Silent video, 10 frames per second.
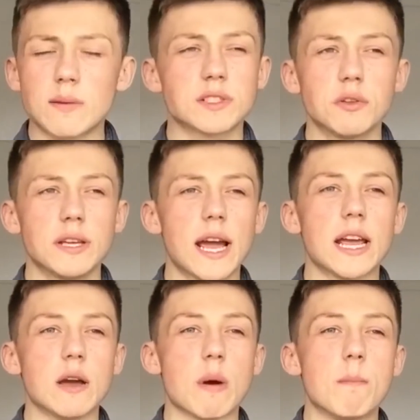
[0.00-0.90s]
I absolutely
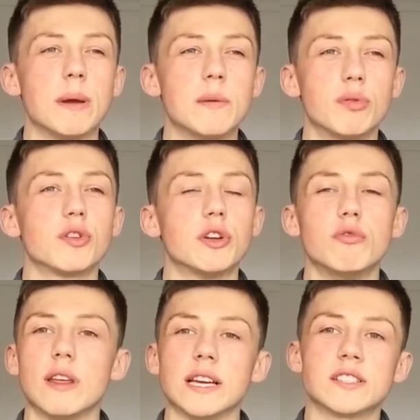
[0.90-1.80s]
hate it when people
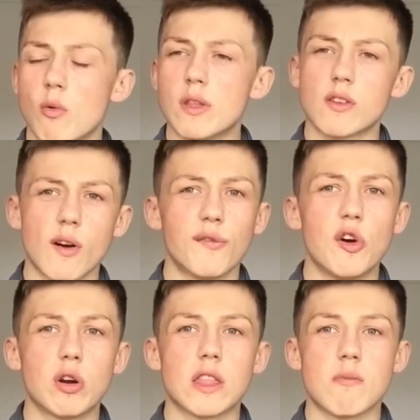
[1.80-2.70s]
do this. When they've got
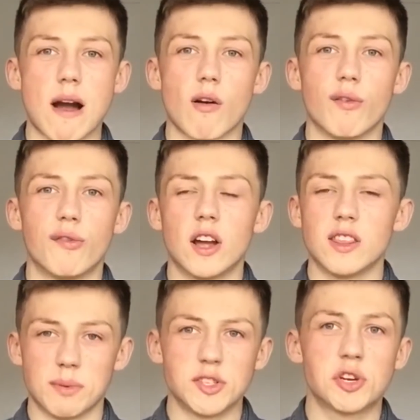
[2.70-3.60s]
food in their mouth
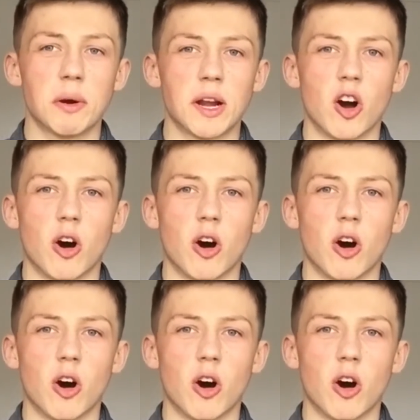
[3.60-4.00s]
and they've been chewing it